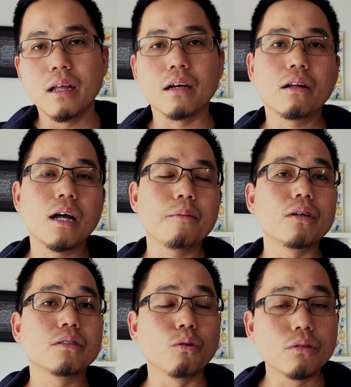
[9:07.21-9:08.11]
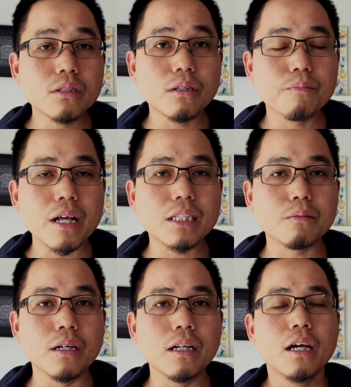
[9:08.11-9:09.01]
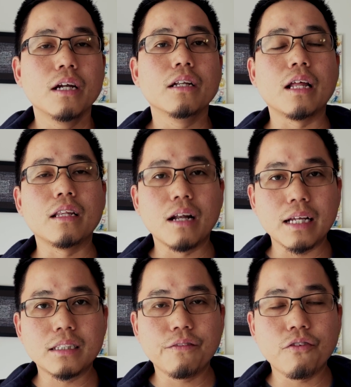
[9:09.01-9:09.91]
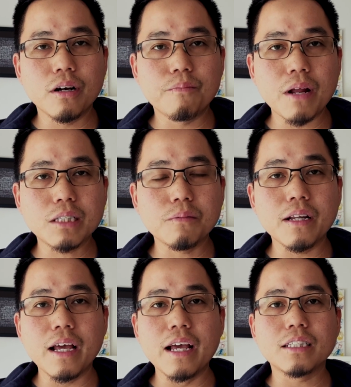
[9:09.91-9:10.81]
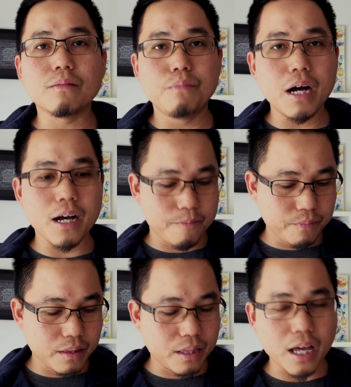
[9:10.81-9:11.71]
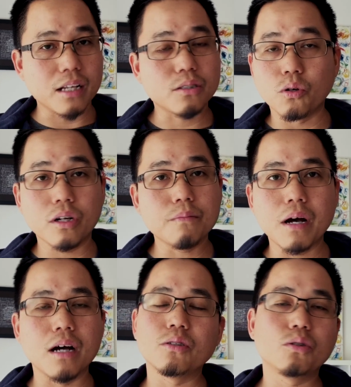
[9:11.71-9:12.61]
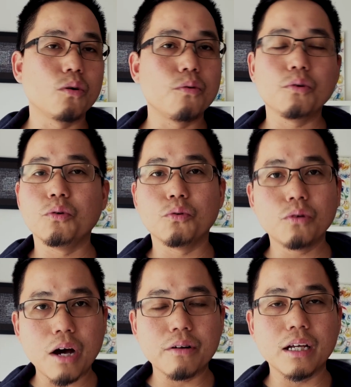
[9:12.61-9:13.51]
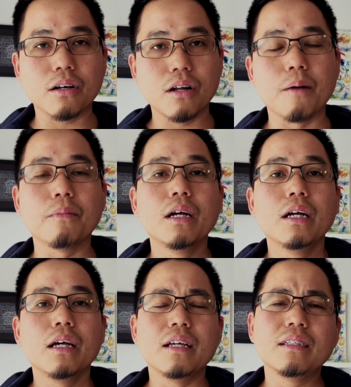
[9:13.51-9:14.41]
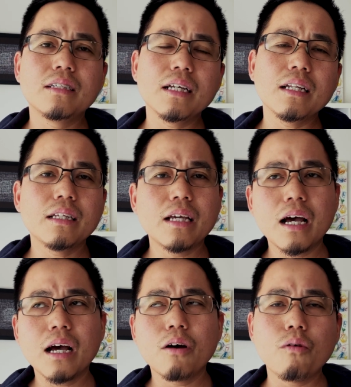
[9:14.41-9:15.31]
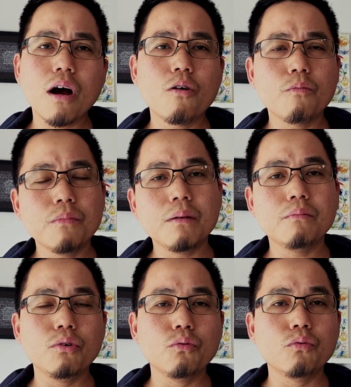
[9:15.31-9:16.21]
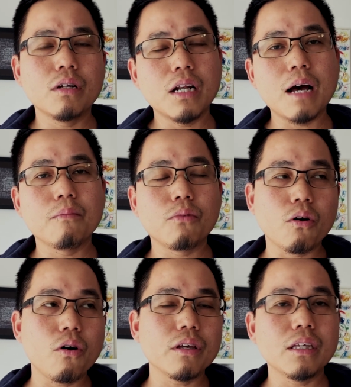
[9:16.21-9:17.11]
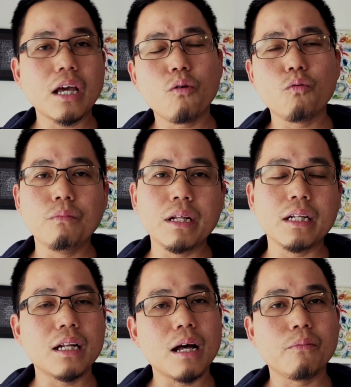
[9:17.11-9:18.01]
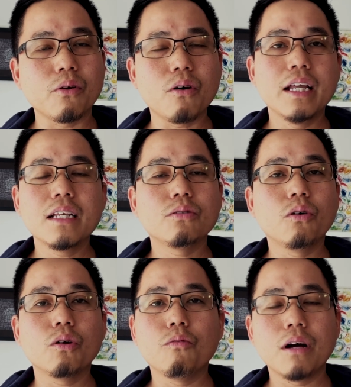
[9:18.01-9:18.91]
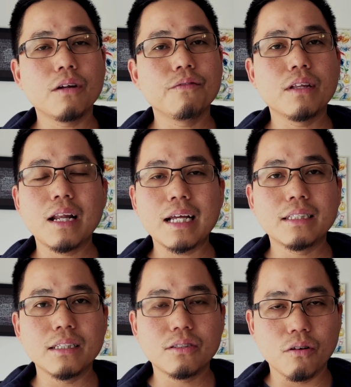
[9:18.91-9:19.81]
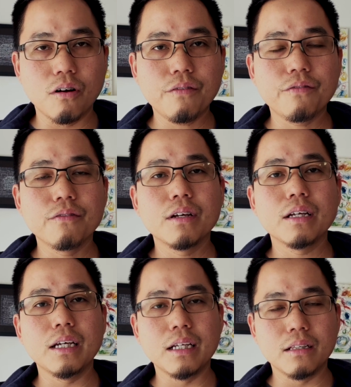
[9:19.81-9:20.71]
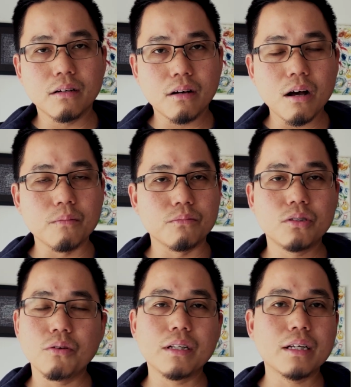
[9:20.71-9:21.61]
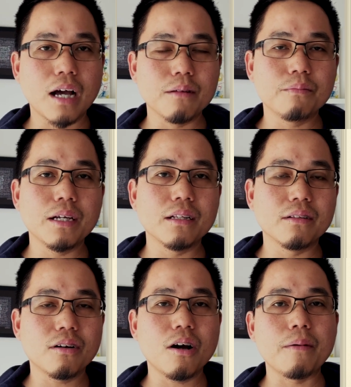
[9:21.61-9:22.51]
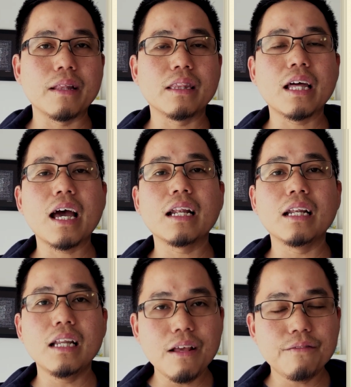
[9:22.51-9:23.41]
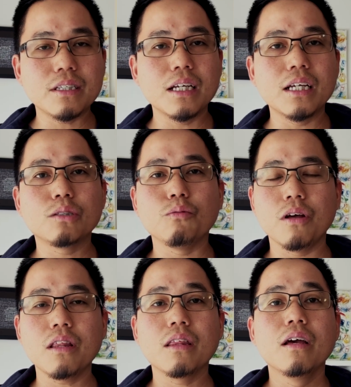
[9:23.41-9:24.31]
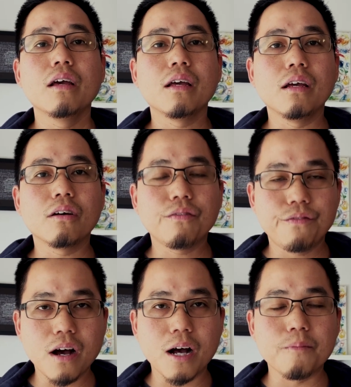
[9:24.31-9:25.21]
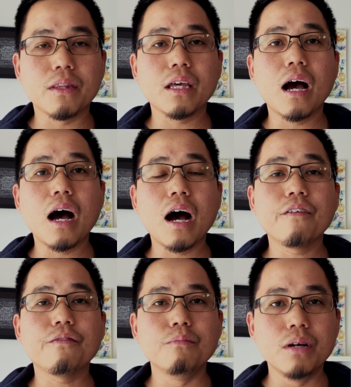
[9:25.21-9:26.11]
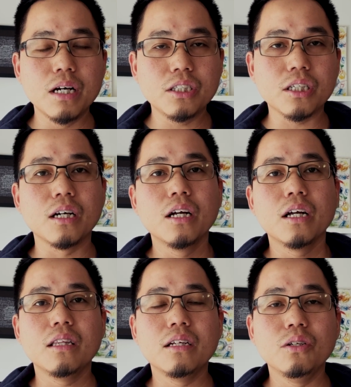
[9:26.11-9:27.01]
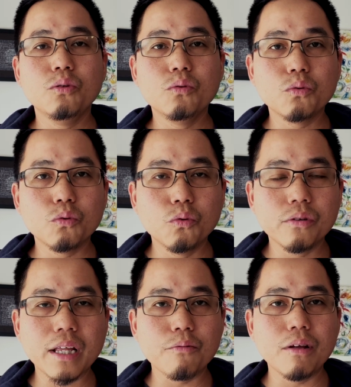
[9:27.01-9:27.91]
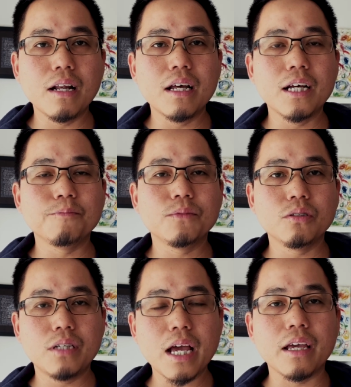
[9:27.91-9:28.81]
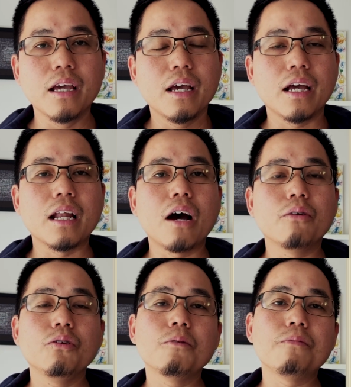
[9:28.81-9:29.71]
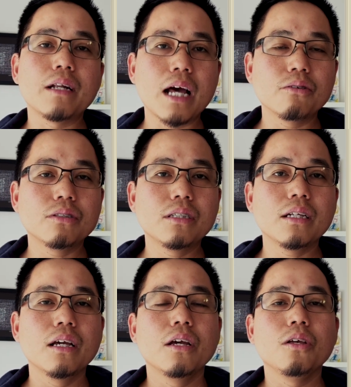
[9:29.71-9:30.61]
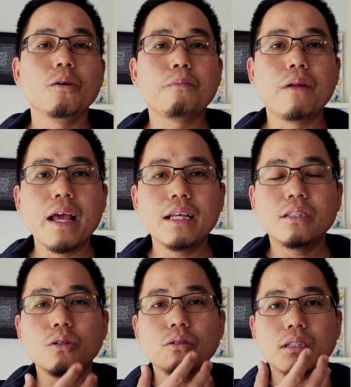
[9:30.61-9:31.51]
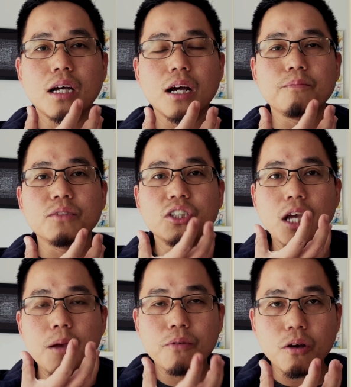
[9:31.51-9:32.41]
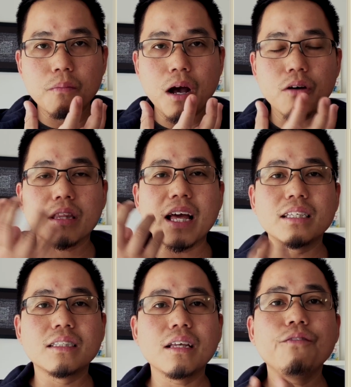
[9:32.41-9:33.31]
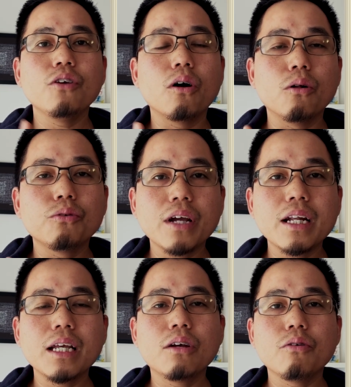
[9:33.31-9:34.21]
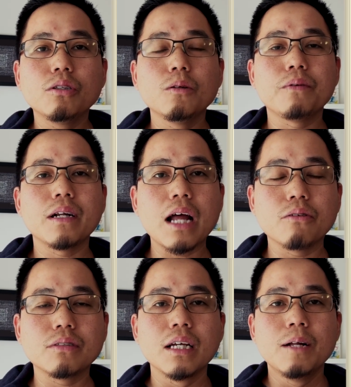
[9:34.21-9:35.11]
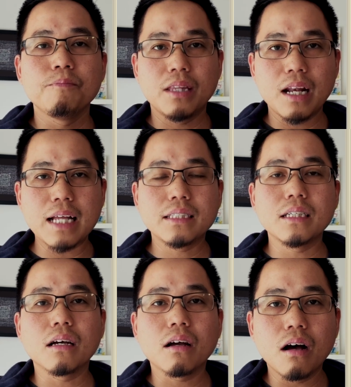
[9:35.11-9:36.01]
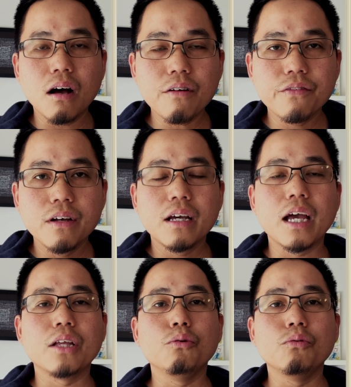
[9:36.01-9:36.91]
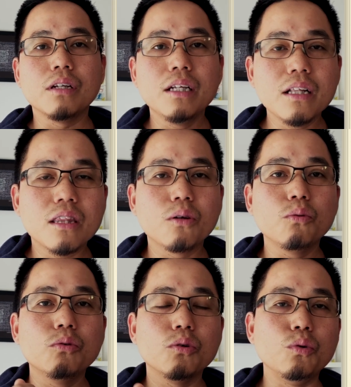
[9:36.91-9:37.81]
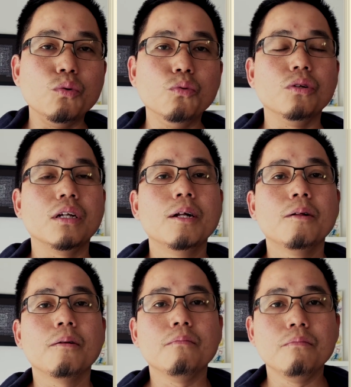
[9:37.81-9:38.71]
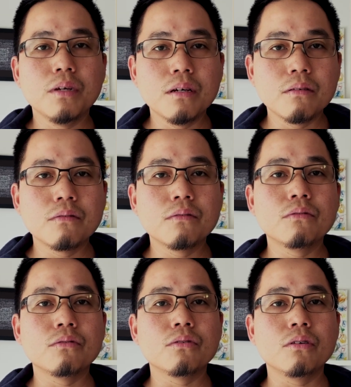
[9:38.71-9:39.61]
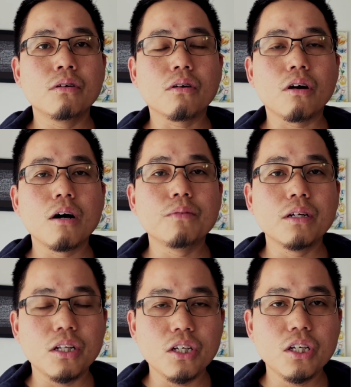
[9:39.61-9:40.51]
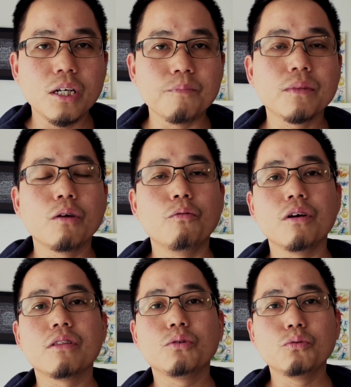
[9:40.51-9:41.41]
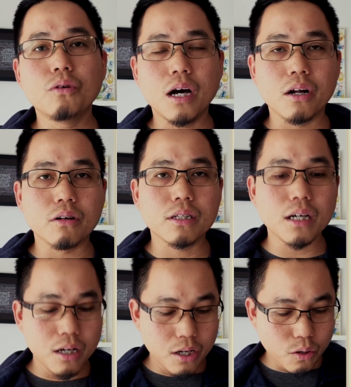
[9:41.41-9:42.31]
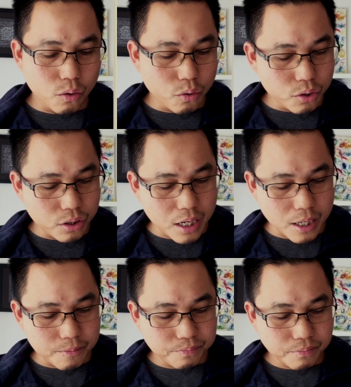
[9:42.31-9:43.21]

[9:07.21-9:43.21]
Iqlab is total replacement, and the letter for replacement is ba. That is not a ba, so you rule out iqlab. Is it ya, waw, mim, nun, lam, ra? Yaw, min, lam, ra? It is not one of the letters of idgham, so it can't be idgham, and that leaves us with Ikhfa, the half merger, the new rule that we learned today. And how do you pronounce it? You place your tongue, shape your mouth as if you're already going to pronounce the letter qaf, and you read through noon. Min qablihim, with two haraka ghunna.